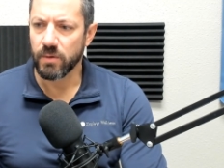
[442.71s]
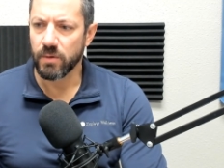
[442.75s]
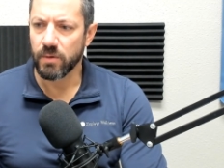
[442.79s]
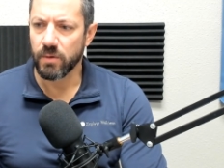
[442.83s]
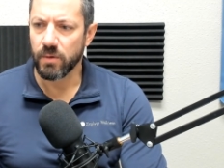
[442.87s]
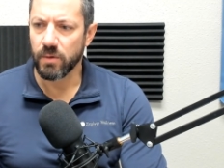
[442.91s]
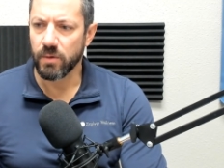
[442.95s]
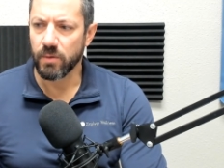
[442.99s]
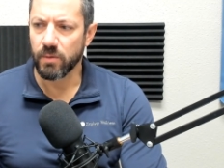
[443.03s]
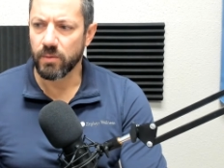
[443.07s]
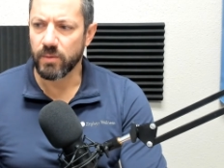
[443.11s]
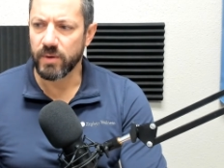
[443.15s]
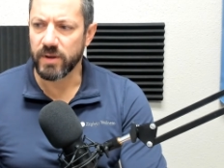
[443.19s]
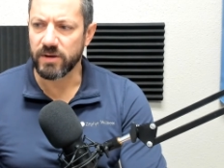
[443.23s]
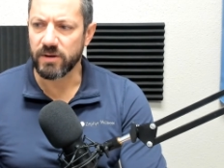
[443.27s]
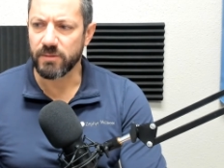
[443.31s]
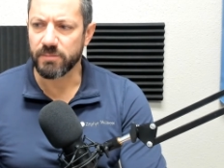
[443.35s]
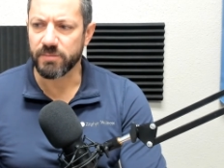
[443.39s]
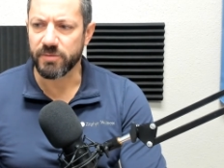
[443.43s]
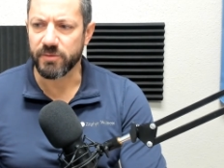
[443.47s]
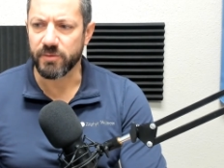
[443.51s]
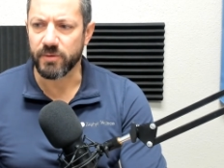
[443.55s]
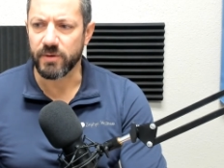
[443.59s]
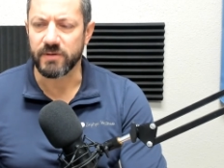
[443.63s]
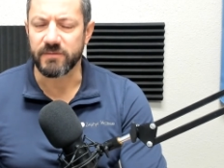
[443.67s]
we end up
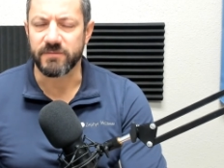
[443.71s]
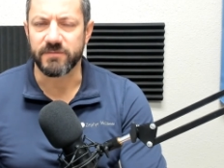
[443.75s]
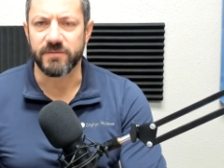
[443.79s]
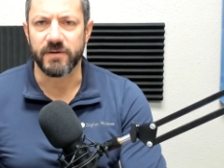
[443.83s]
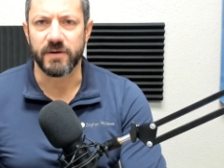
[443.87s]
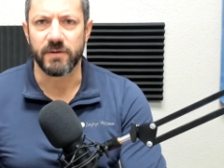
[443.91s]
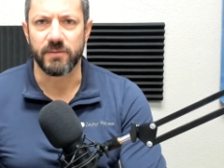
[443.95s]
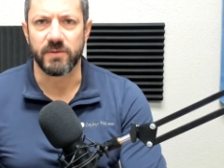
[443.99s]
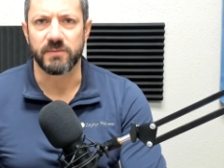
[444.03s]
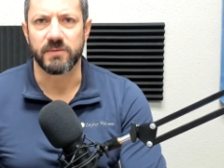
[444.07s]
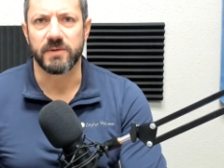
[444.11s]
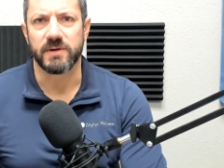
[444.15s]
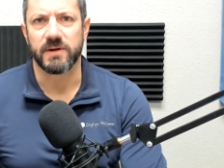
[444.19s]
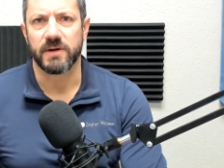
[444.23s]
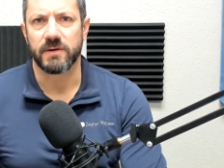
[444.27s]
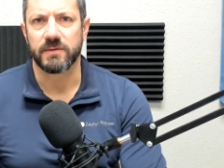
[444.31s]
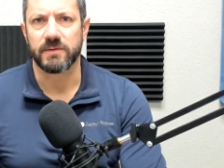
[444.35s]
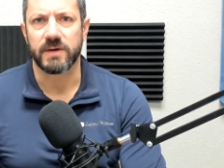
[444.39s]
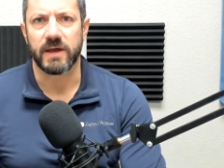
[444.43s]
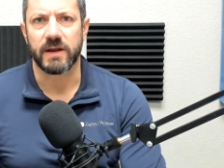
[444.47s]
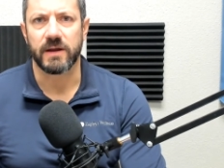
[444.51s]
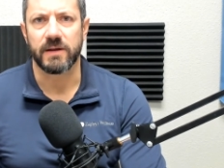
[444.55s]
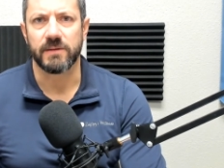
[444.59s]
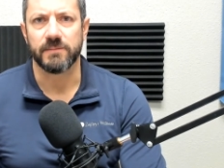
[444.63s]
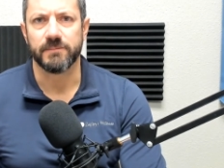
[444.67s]
throwing a fit when we don't
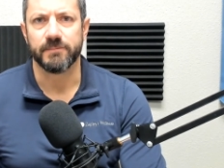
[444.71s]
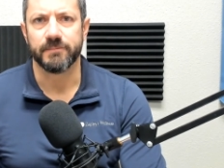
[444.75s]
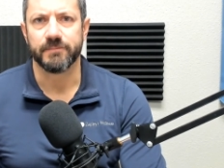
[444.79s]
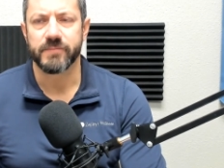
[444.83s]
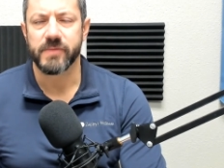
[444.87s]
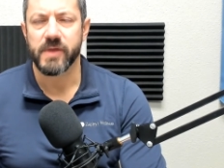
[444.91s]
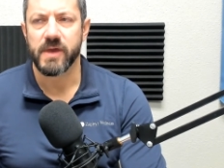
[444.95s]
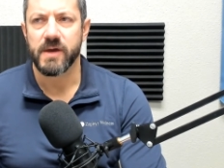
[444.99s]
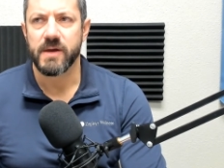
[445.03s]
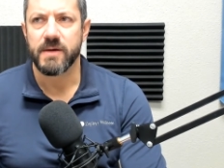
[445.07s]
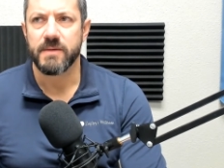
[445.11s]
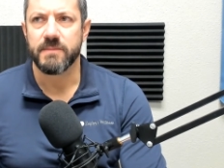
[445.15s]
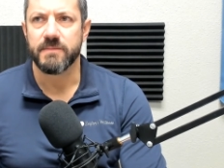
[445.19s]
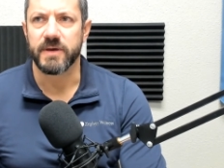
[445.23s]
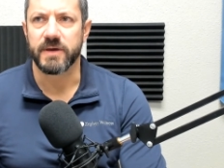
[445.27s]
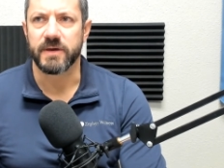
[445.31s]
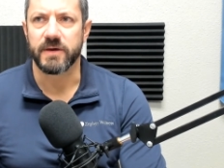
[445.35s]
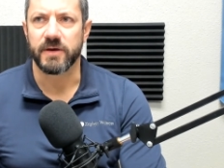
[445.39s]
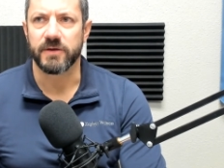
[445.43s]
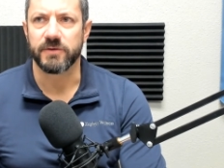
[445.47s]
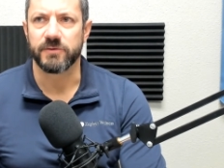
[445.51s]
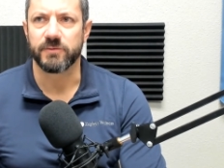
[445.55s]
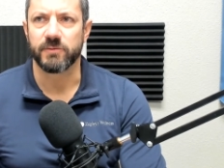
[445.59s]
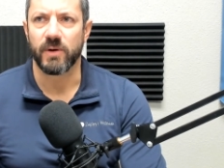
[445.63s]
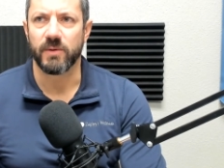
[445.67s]
get it,
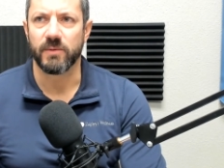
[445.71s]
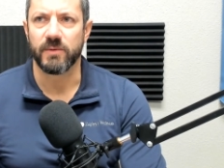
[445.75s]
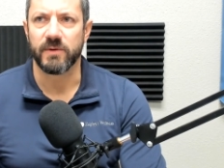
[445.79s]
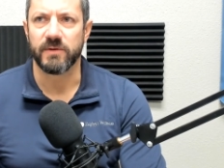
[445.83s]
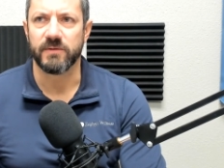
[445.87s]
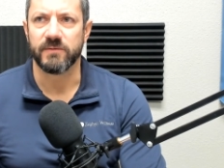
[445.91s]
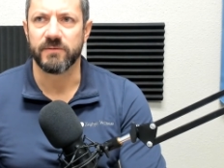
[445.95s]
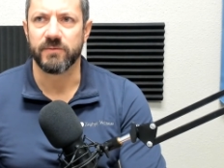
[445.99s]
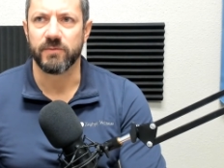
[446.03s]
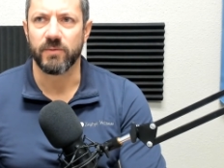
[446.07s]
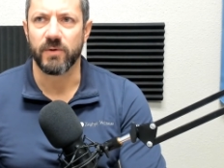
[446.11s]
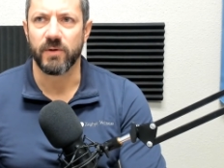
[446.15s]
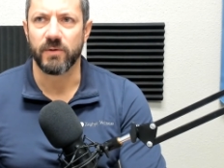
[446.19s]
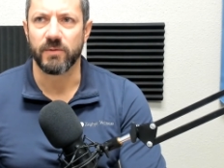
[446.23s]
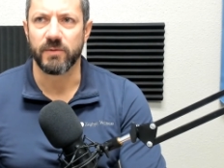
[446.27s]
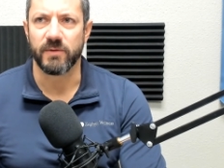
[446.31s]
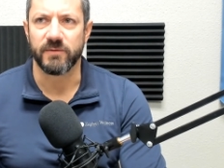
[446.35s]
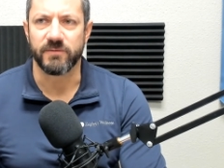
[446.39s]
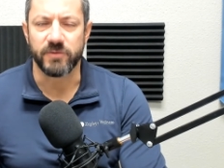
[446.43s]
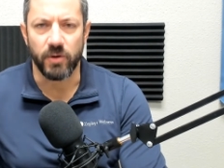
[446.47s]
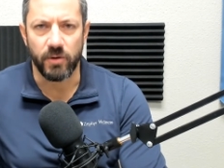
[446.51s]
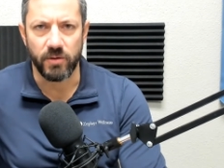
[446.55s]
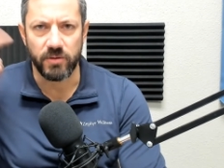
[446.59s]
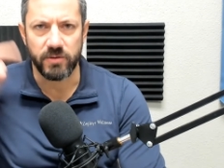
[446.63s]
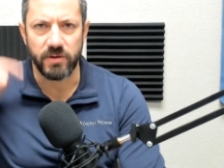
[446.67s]
because what we've what we've
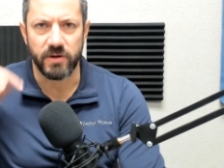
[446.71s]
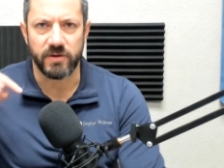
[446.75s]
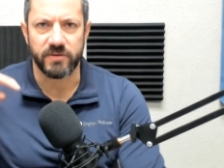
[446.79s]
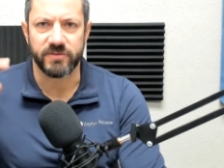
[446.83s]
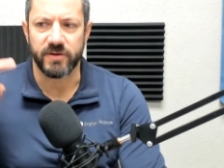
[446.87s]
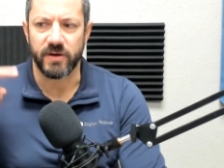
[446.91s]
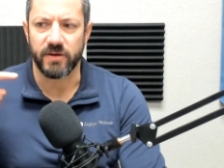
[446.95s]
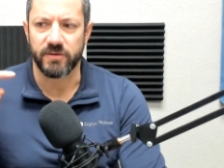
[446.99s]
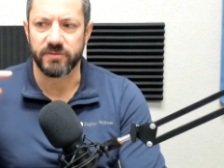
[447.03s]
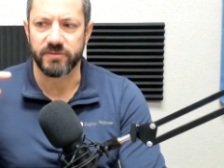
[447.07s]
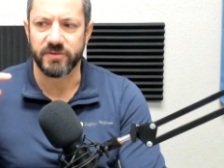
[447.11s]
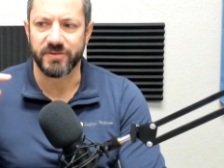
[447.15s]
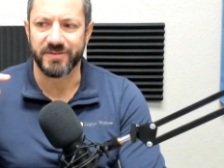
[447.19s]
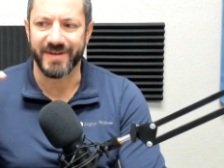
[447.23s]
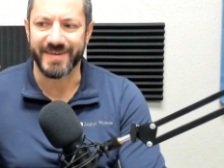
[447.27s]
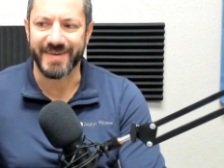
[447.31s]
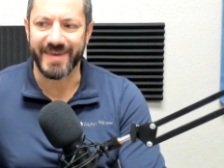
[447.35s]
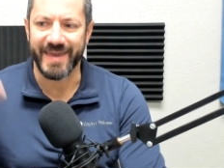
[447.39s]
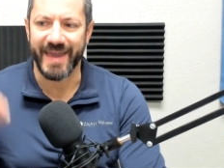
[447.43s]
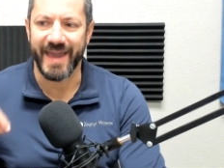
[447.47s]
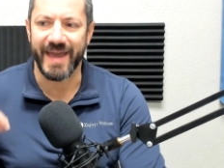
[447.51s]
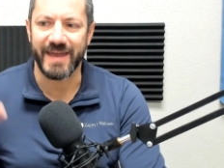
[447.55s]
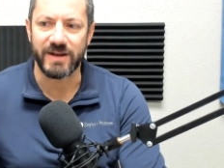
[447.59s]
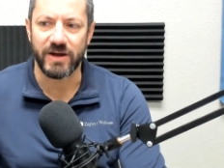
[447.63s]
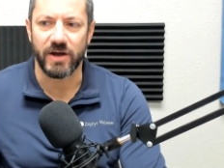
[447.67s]
told ourselves is, I
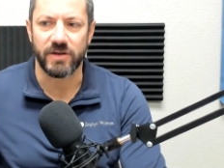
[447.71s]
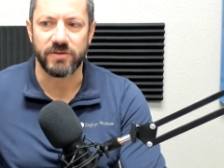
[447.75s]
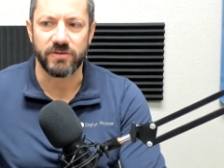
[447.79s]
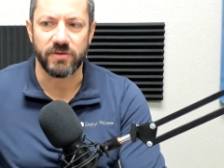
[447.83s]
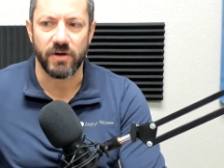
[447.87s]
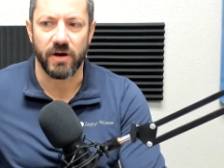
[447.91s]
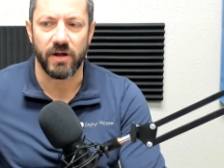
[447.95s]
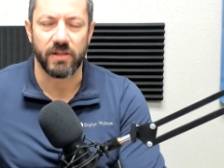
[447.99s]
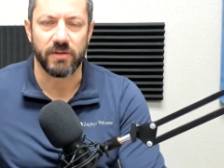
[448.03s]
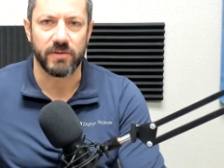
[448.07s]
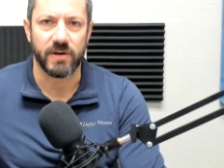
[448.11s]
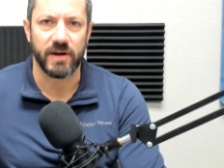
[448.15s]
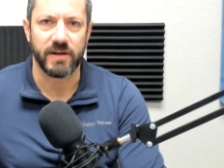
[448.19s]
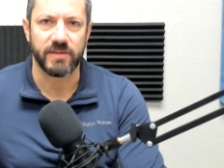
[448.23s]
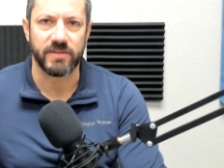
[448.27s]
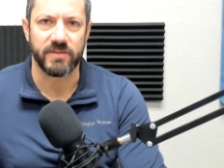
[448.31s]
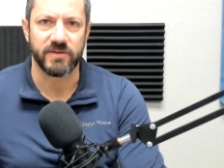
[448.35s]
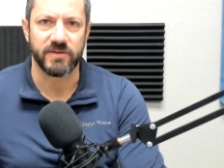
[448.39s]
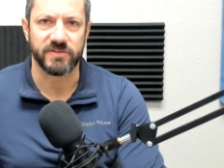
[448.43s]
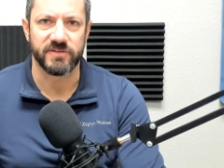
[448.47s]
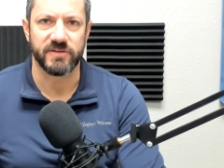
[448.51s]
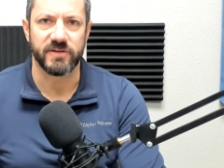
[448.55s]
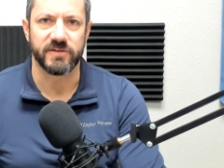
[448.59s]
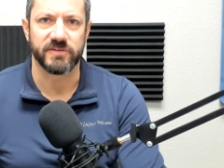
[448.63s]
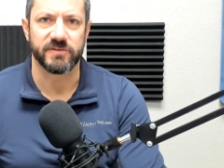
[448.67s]
cannot tolerate this
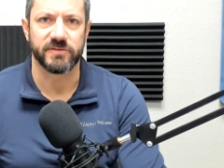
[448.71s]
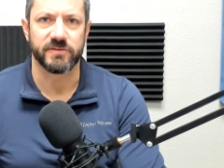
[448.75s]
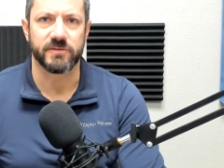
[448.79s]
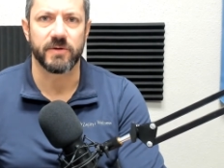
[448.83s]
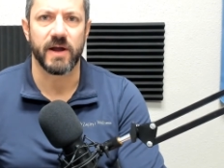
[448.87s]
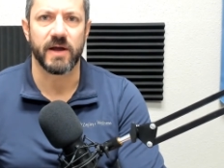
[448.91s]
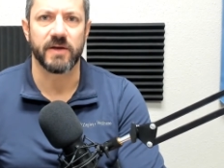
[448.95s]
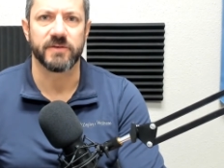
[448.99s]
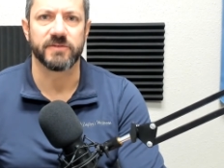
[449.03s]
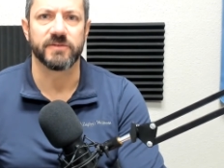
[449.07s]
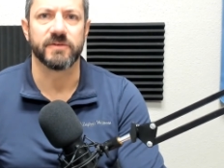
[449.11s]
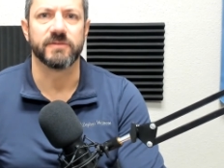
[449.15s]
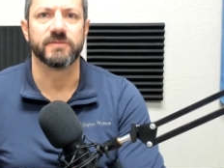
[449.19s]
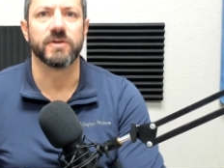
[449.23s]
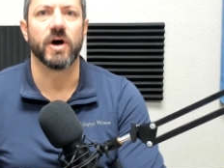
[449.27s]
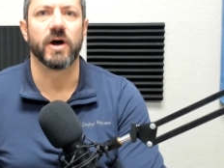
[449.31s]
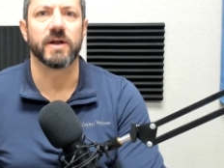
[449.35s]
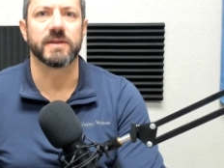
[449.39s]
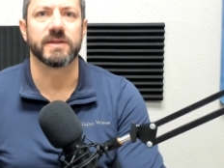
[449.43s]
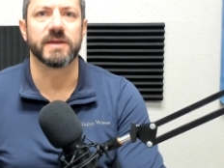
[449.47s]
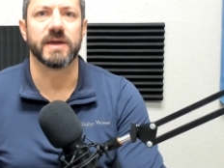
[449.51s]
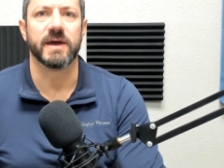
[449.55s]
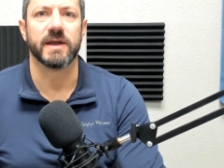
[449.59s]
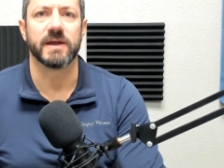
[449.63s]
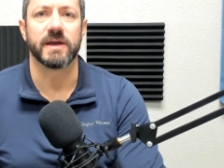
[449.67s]
distress of not
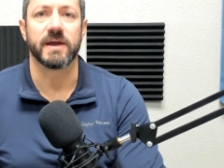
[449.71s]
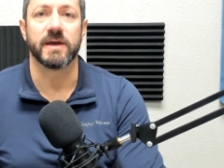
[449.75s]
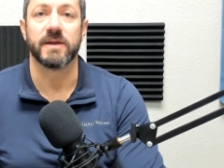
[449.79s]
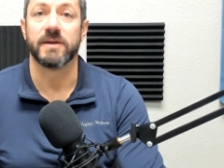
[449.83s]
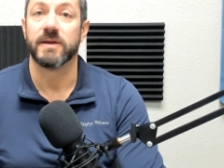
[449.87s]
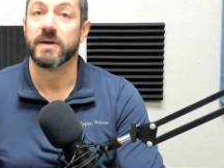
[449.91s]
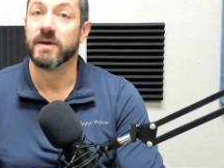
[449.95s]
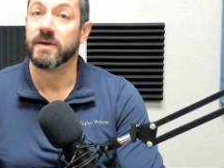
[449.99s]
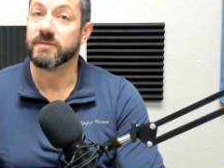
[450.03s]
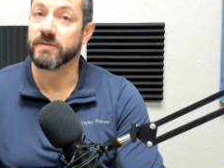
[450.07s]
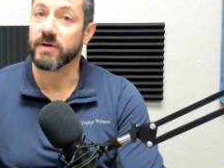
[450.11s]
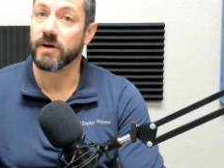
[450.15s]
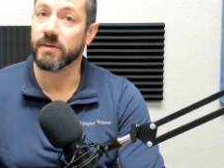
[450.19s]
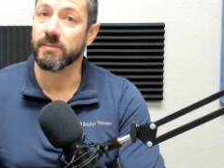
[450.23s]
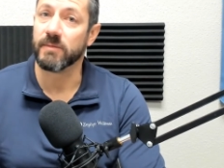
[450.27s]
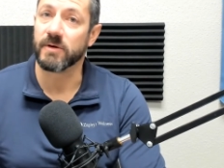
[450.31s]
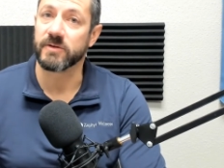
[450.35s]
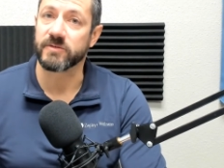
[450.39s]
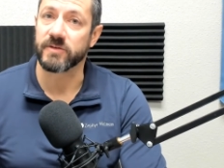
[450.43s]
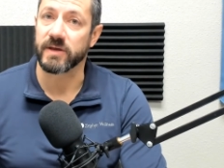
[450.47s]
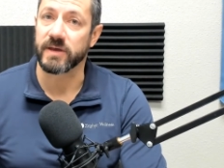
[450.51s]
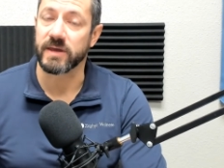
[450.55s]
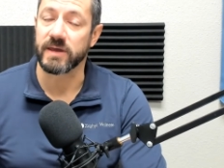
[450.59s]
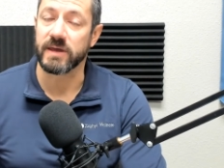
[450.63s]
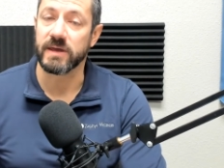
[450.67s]
getting it. Very much
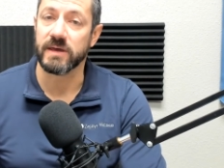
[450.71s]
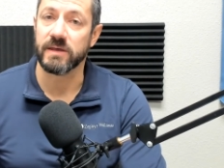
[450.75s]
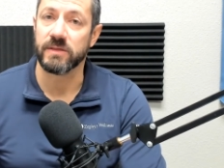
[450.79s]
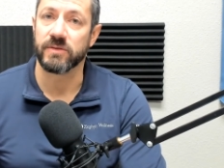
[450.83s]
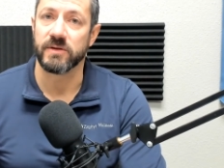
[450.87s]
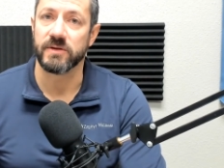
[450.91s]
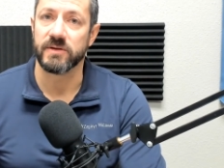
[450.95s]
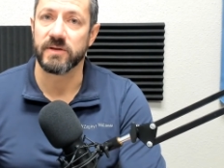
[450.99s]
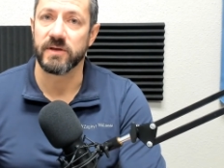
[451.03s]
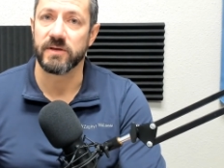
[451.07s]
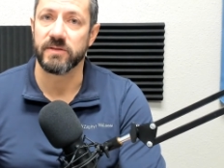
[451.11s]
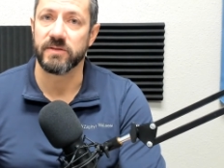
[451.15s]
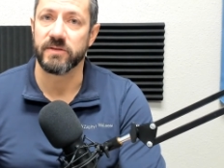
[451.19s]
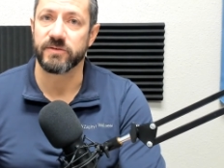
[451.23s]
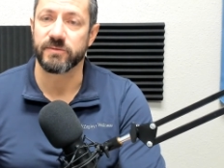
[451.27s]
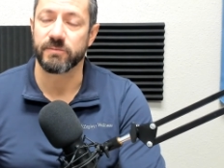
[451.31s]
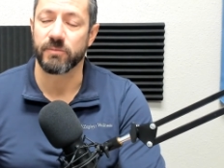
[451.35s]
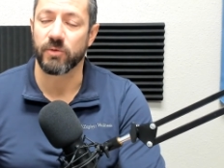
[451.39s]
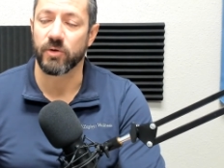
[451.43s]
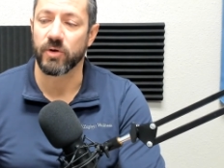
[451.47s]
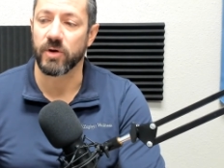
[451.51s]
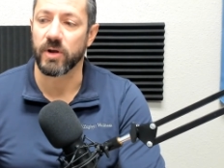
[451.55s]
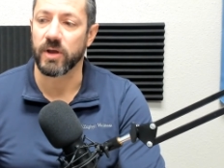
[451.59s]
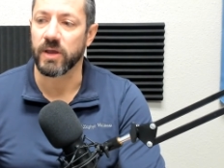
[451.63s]
like Ethan did this morning.